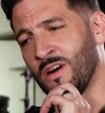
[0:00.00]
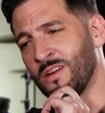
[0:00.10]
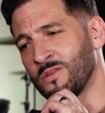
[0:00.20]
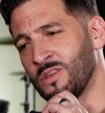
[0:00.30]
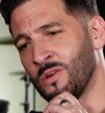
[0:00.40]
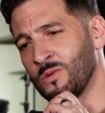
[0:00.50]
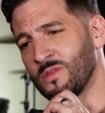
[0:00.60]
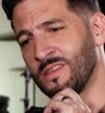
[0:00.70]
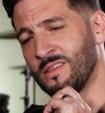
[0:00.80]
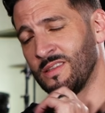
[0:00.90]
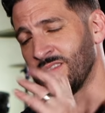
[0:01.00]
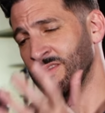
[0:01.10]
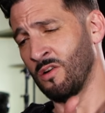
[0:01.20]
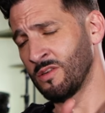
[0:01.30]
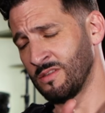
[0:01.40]
Donell Jones, and the
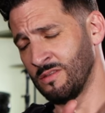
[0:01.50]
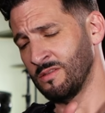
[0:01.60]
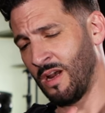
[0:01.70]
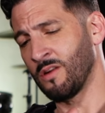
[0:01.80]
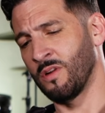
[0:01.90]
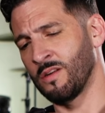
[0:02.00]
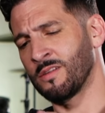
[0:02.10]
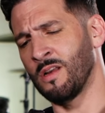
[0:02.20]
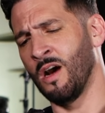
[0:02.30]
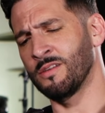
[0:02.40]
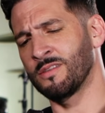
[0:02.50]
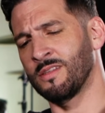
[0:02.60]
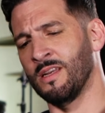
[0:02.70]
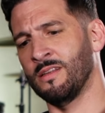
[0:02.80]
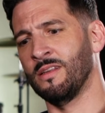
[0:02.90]
song is entitled
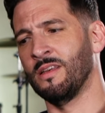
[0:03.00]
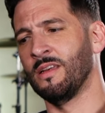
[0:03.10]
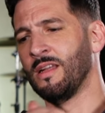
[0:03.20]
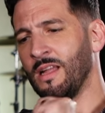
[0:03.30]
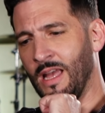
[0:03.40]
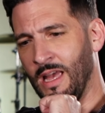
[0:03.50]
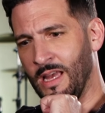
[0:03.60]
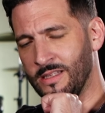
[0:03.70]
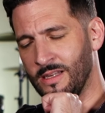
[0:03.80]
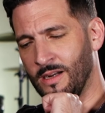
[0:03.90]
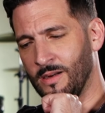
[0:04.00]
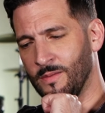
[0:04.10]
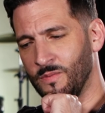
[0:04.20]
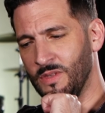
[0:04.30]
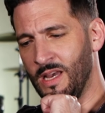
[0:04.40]
"Understand." And
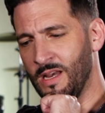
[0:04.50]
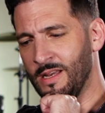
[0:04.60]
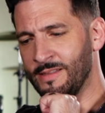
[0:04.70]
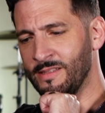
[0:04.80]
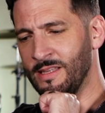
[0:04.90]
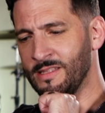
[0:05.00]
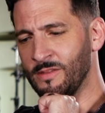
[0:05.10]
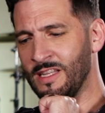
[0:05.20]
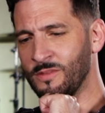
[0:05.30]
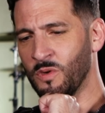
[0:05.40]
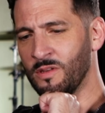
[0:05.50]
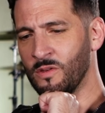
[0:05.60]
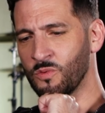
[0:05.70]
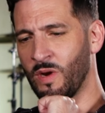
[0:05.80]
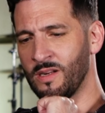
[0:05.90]
um, yeah, it's it's it's one of
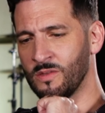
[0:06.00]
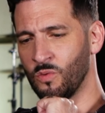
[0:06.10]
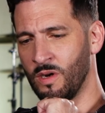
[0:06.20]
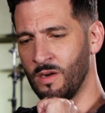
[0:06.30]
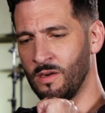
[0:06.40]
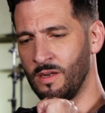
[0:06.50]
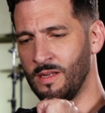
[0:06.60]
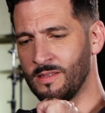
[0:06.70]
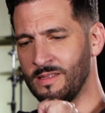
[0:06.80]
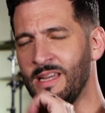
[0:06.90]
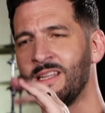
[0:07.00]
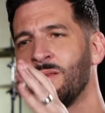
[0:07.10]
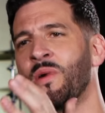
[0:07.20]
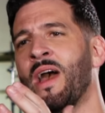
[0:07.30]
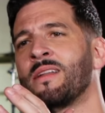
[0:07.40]
those records where it's taking
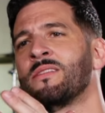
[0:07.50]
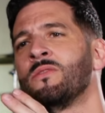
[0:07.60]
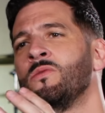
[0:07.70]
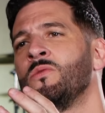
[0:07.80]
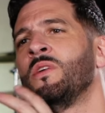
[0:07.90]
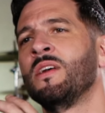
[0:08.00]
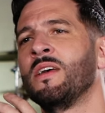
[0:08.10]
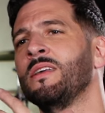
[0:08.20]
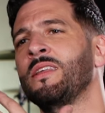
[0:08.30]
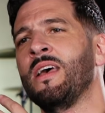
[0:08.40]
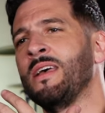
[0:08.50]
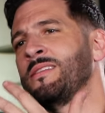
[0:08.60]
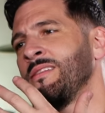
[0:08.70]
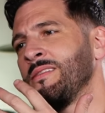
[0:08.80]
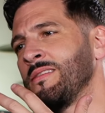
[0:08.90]
it back to the
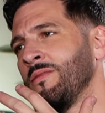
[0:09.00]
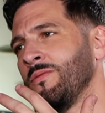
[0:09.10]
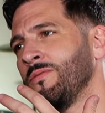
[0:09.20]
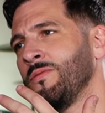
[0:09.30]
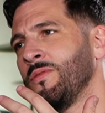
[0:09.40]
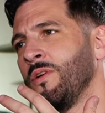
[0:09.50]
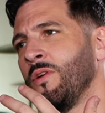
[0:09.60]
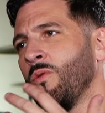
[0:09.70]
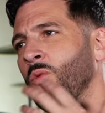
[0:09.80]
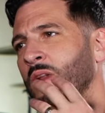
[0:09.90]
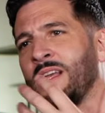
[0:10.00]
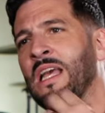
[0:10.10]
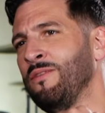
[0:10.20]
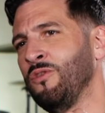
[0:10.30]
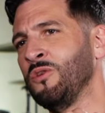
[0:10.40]
essence of what I
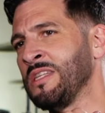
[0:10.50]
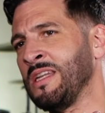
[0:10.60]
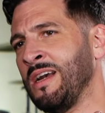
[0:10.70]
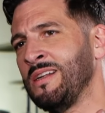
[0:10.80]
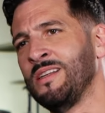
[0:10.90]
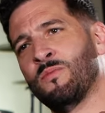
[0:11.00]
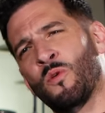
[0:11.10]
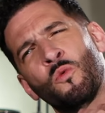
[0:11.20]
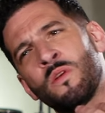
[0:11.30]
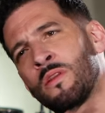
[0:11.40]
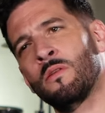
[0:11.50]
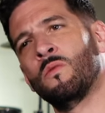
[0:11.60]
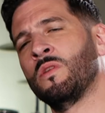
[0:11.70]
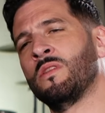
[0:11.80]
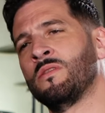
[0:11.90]
gave you in the '90s, but with the
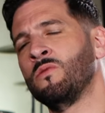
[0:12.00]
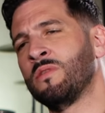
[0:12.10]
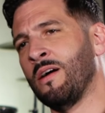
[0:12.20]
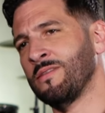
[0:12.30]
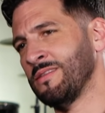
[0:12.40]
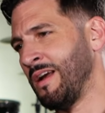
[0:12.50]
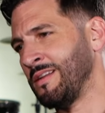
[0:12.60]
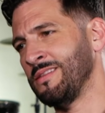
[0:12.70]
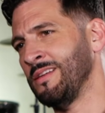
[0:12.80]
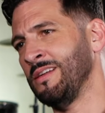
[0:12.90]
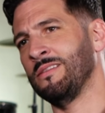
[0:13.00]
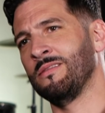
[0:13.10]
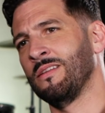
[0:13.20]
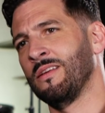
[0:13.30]
with the 2019